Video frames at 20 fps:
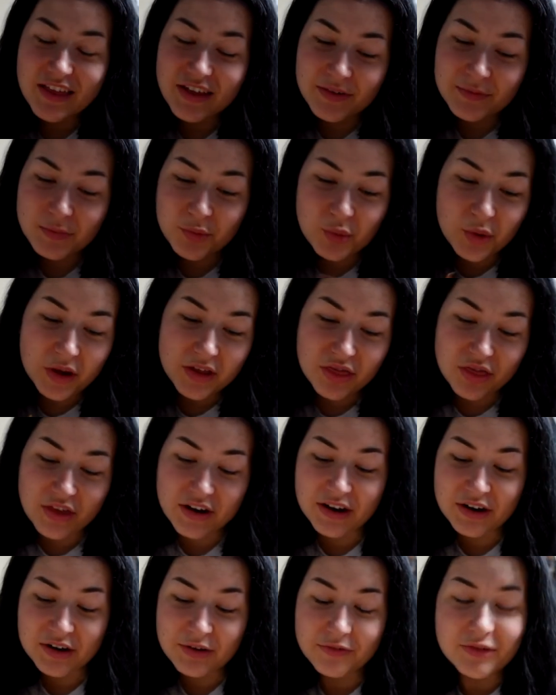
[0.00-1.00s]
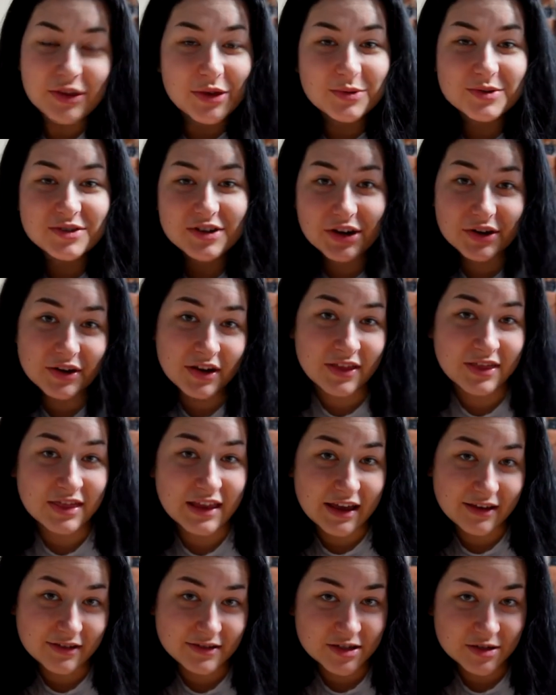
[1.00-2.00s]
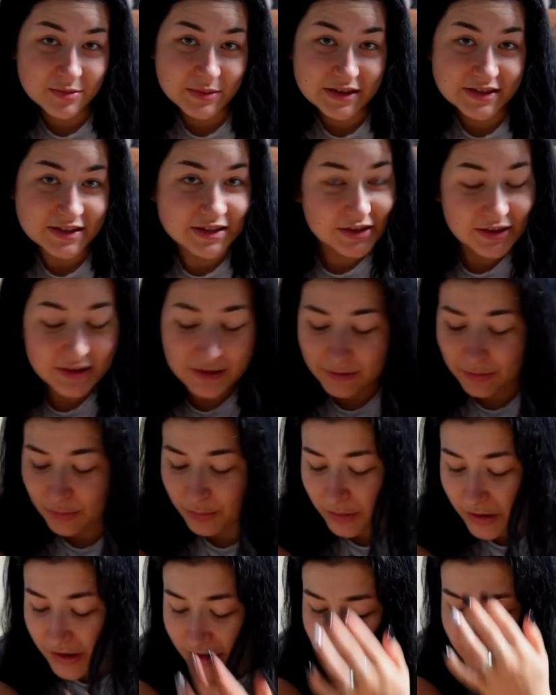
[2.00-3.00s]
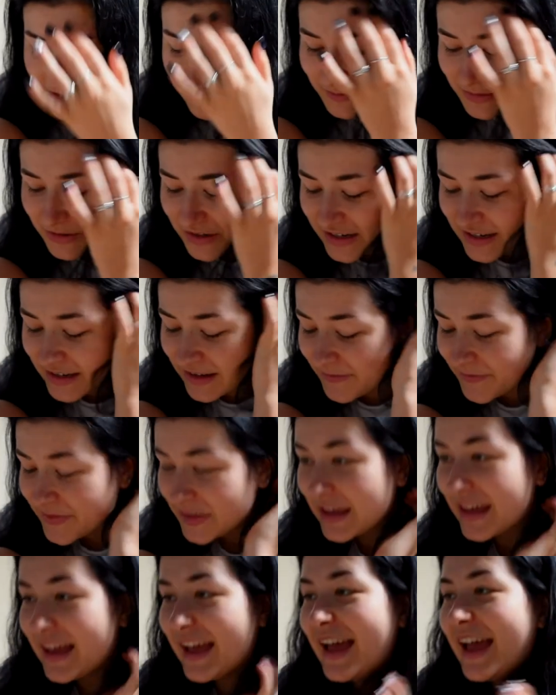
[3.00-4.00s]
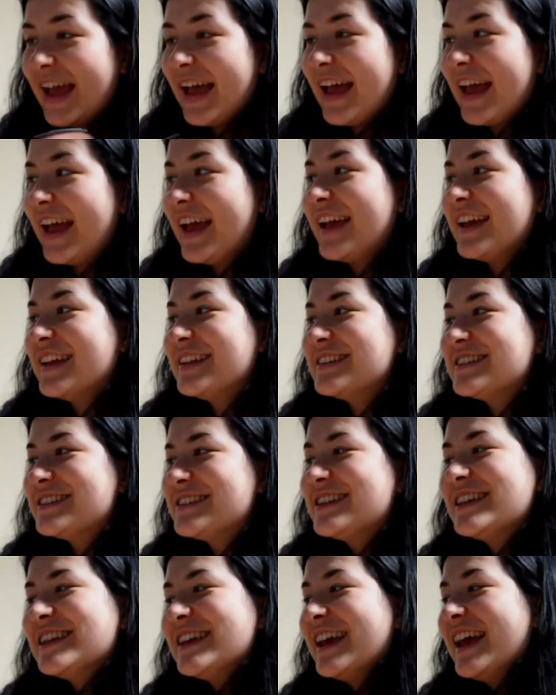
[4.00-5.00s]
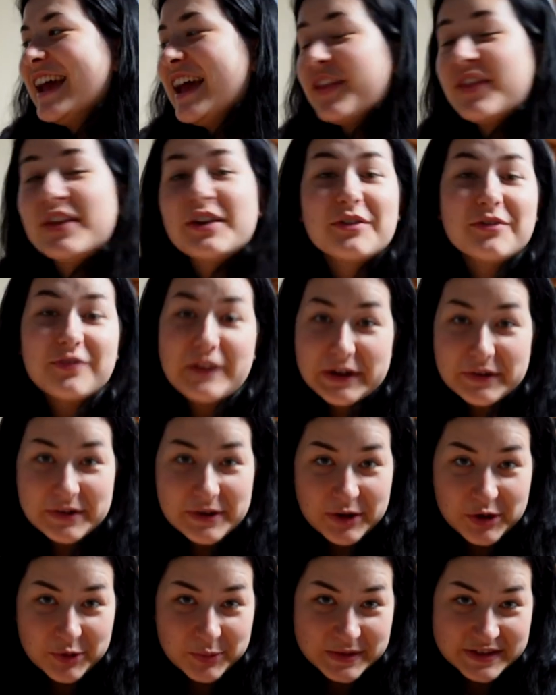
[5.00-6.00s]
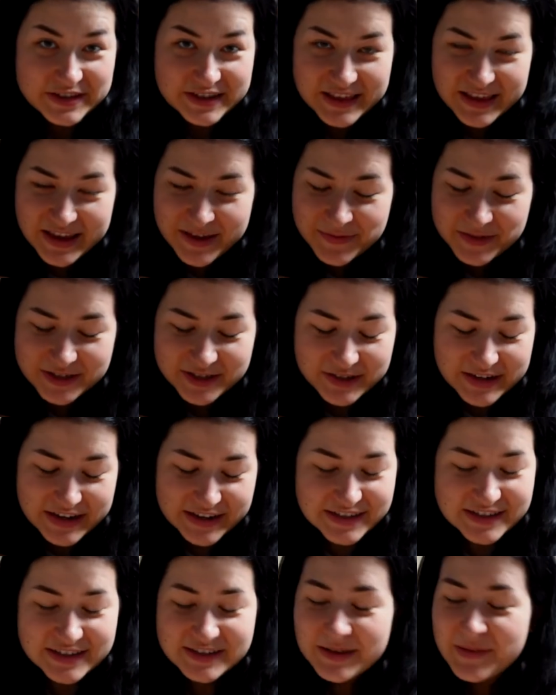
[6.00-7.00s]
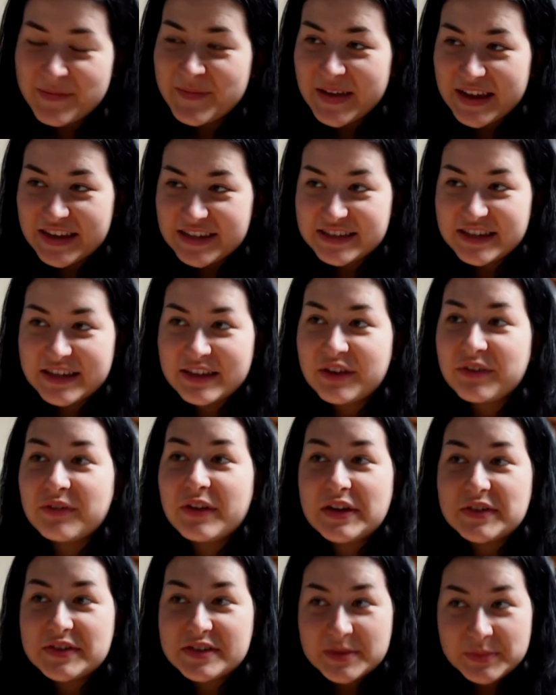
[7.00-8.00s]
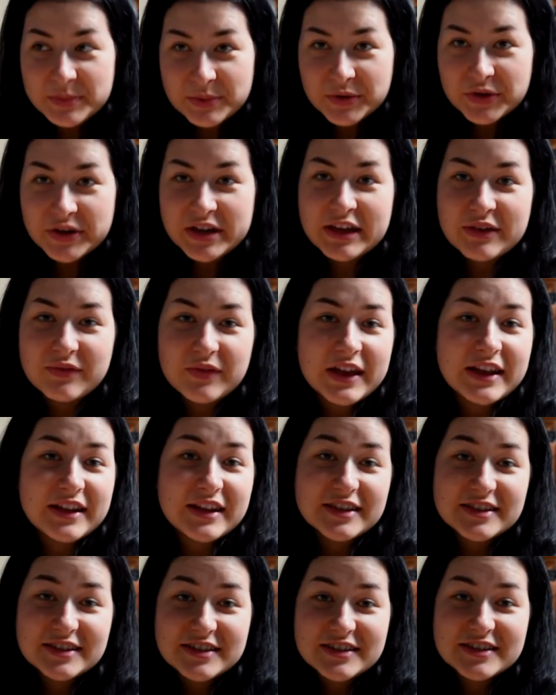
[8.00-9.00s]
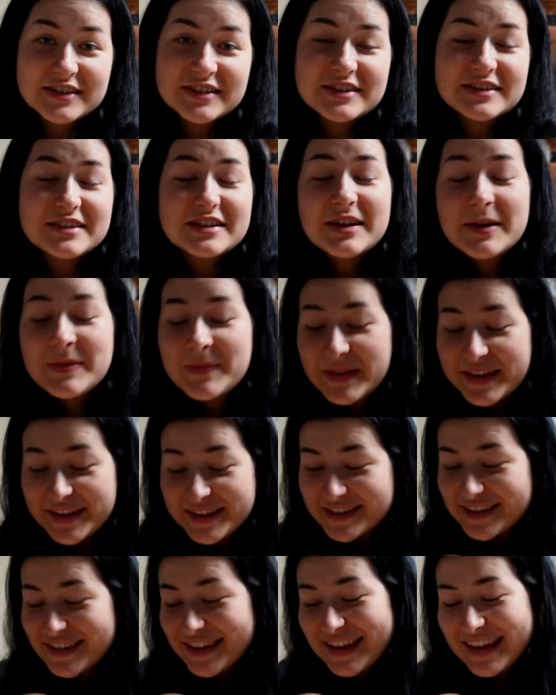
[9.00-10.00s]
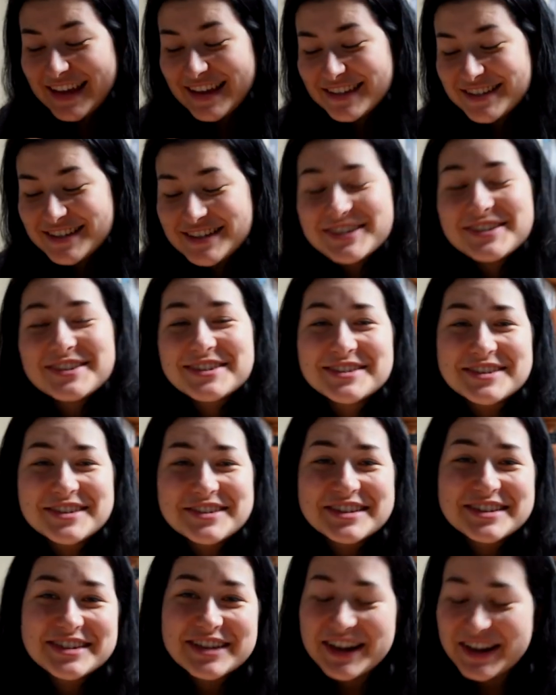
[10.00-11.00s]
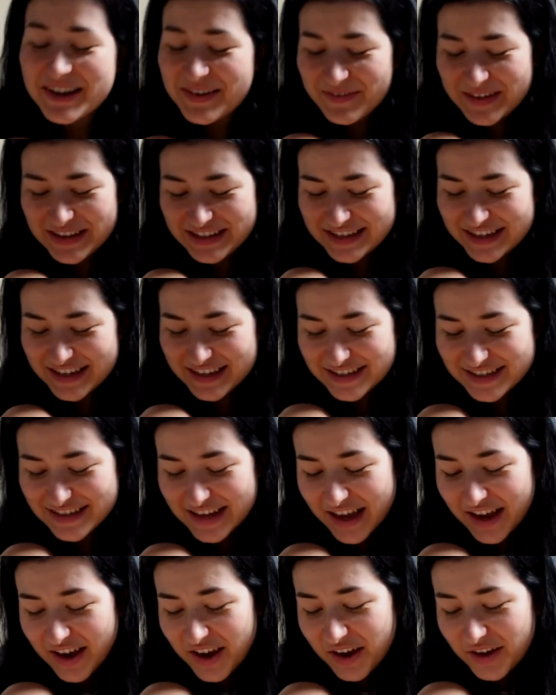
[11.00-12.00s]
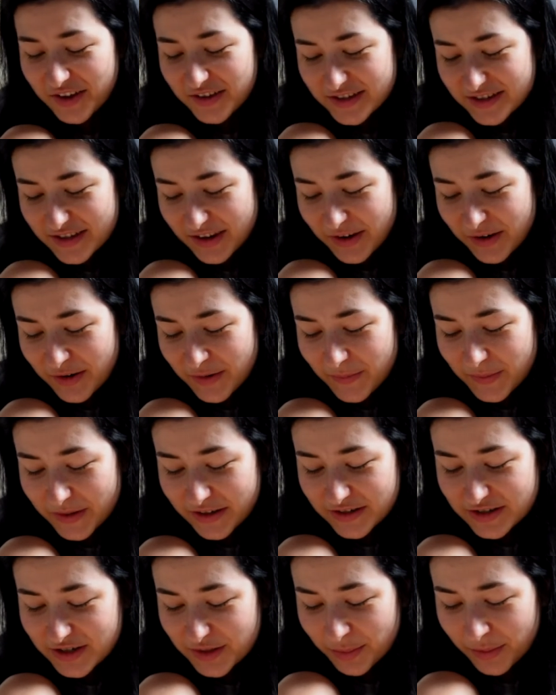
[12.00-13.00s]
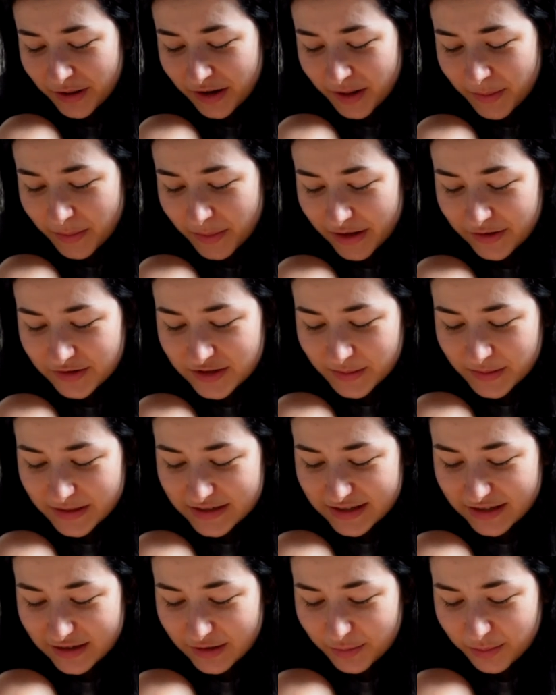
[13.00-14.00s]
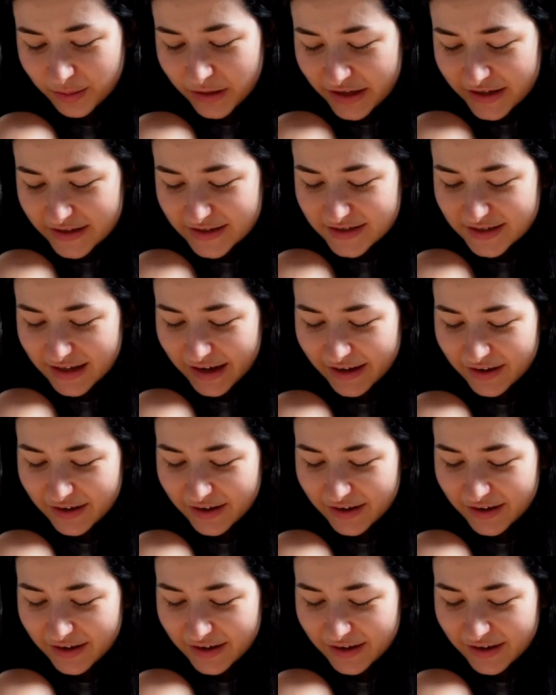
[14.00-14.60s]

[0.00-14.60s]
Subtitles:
what their views are on the LGBTQ+ community, and they're very open to them, so that's amazing. They're very supportive, and that's just amazing. And she also said in a message, "Also, because you brought up LGBTQ+,